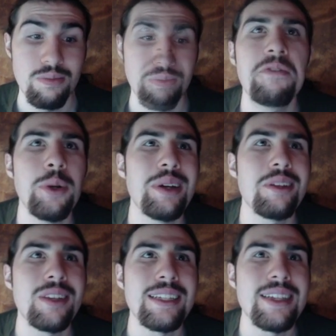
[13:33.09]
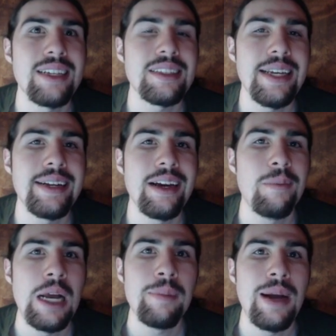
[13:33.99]
A few other things that stand out
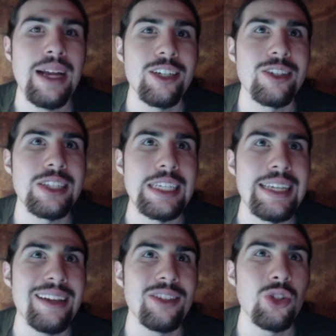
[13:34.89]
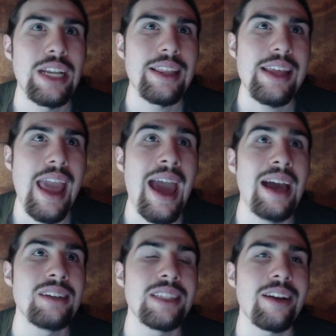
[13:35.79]
in my mind are the desert and the
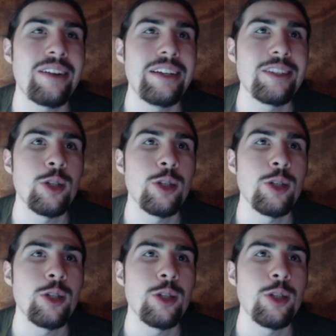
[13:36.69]
ash areas.